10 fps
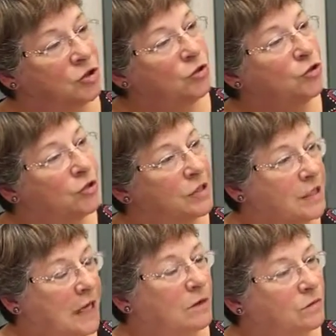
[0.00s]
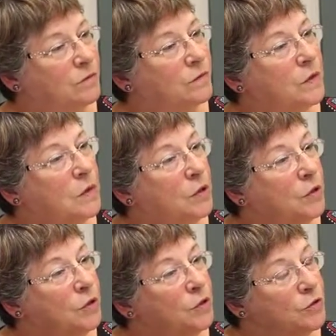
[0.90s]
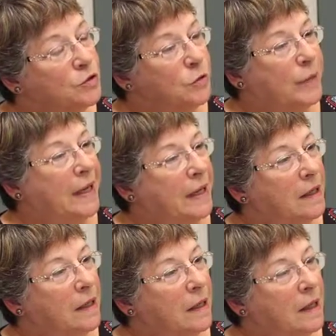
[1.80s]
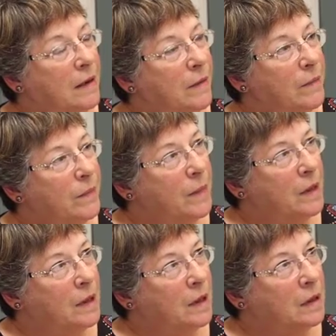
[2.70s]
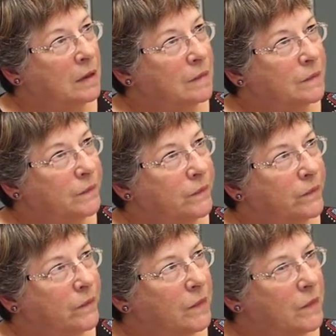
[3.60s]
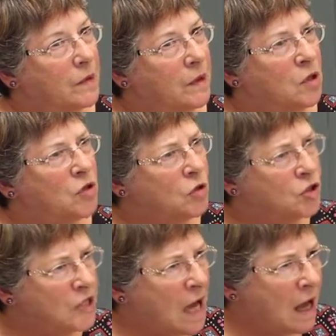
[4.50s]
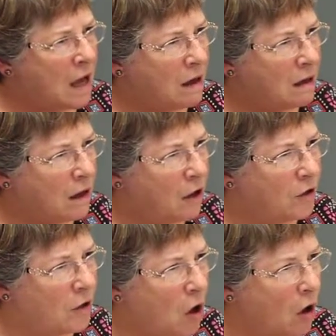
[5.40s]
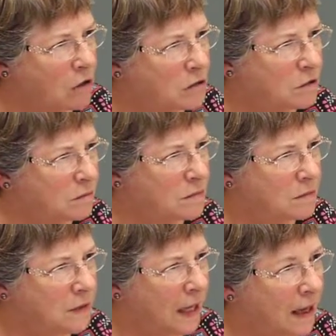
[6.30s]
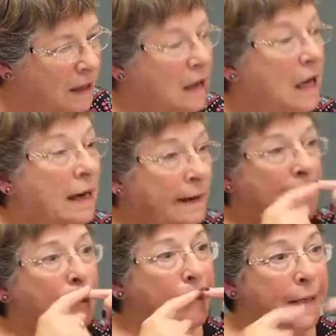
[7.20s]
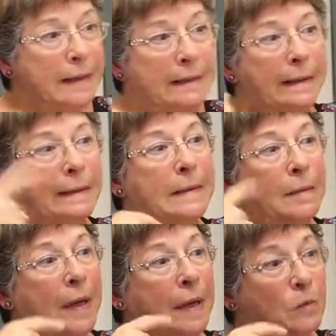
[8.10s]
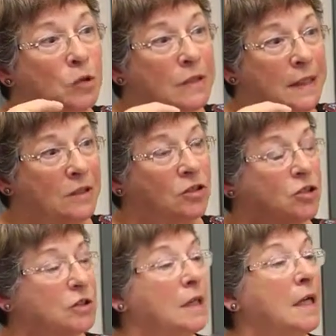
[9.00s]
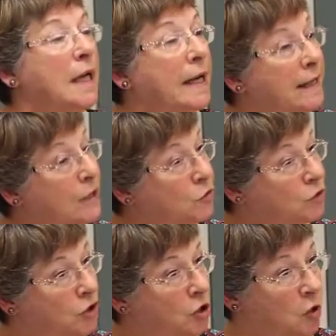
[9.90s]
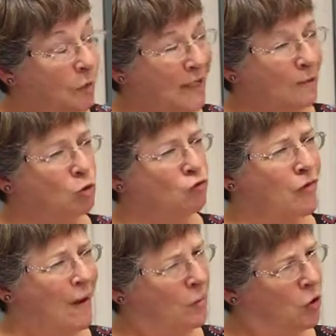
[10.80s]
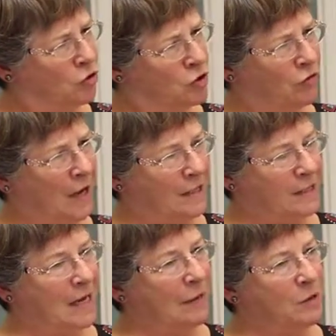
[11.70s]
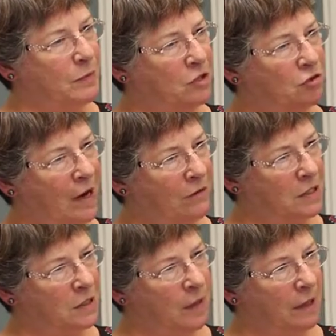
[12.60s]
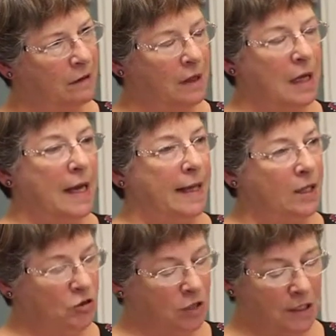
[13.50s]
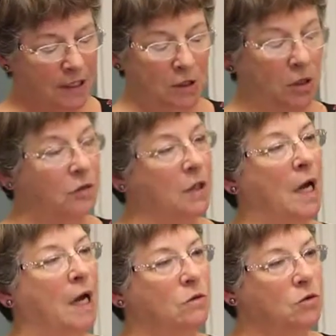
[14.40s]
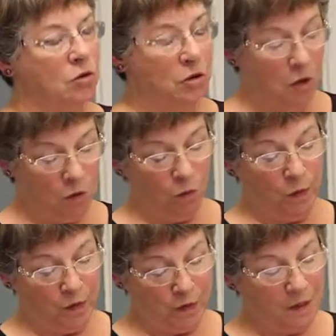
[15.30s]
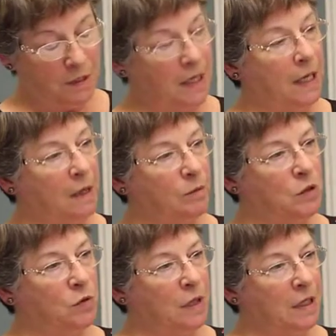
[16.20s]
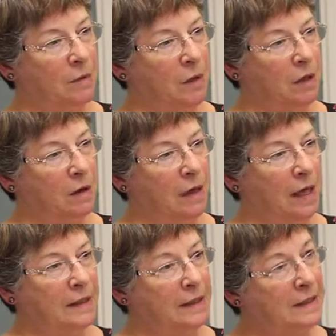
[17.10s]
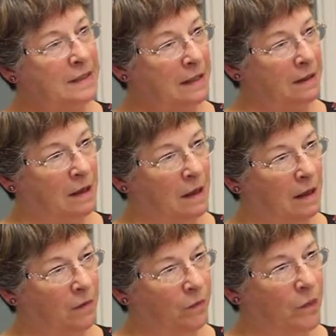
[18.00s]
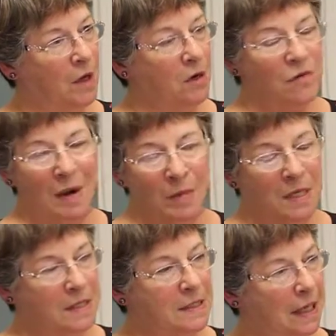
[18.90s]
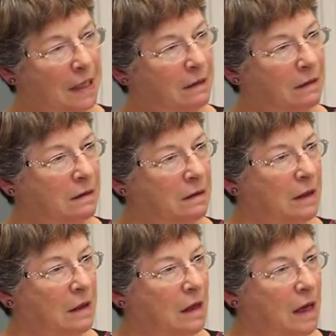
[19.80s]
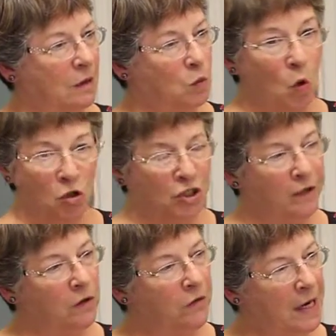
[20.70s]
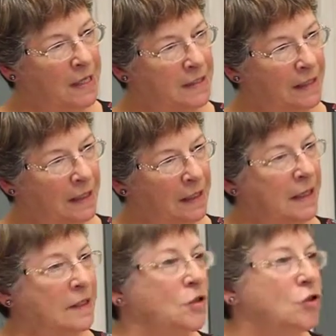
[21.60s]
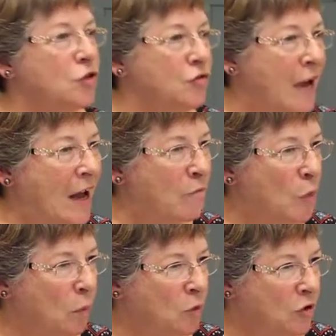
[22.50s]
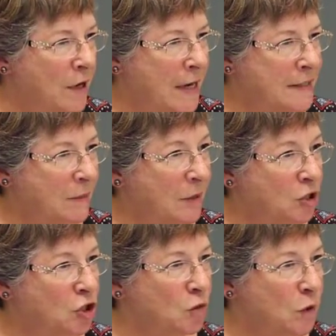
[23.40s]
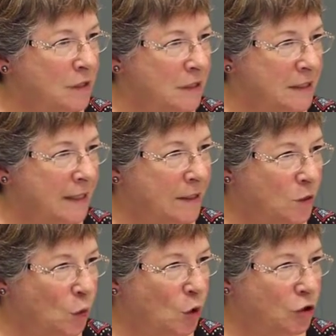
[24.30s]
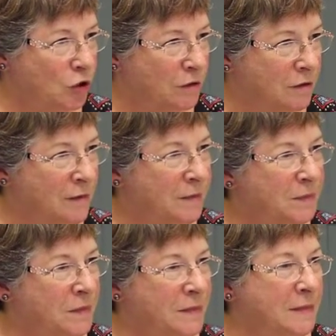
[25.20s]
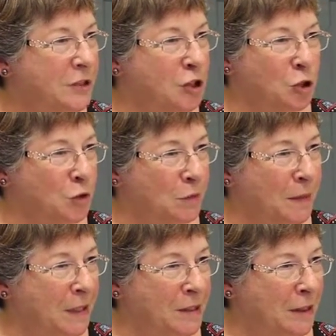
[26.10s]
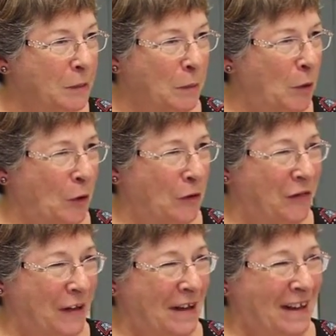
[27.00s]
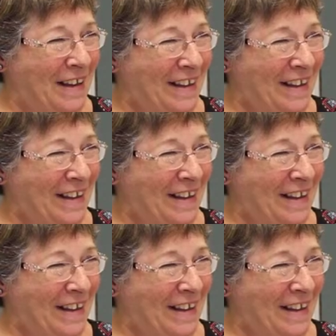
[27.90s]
2 doors down who used to be a hussar on a horse, and he had a big handlebar moustache, and he used to come and he was round straight. His name was Mr. Harrison, and he used to sit on the couch with his stick in between them, you know, and he'd sit there reminiscing and watching the racing, and it used to drive Mum crazy because she wanted to get her work done and she couldn't because they were both there.